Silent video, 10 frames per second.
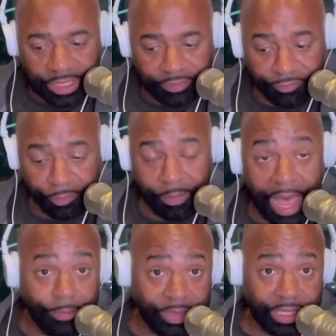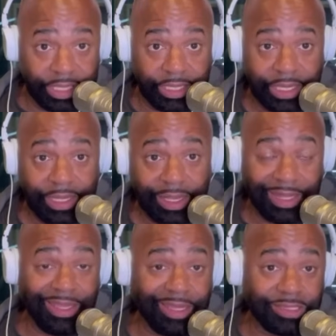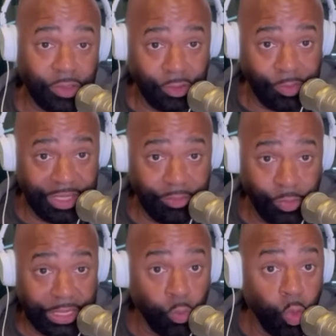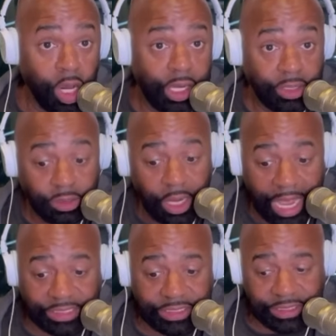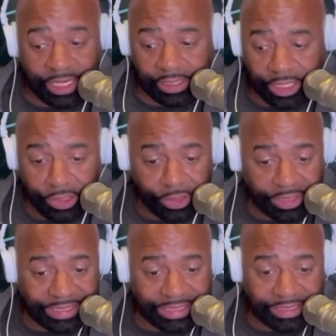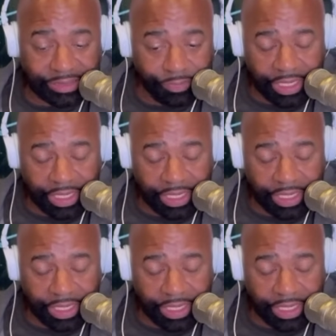And for my money, I think it's going to be week 1. I just think that you're going to see some